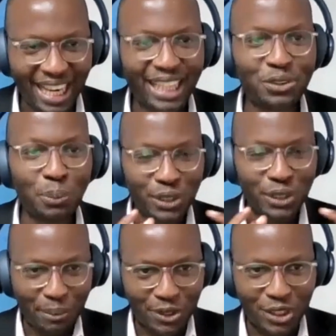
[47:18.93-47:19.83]
Learn to
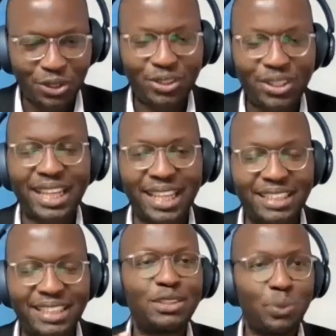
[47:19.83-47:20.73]
put a position and
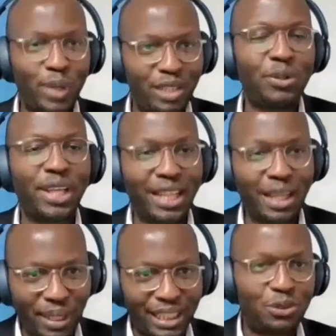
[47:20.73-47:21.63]
then just wait for the
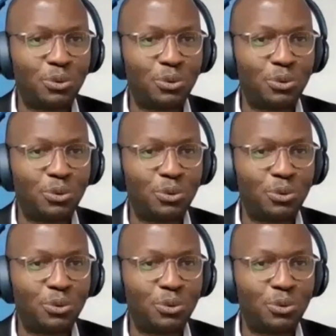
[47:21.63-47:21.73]
other party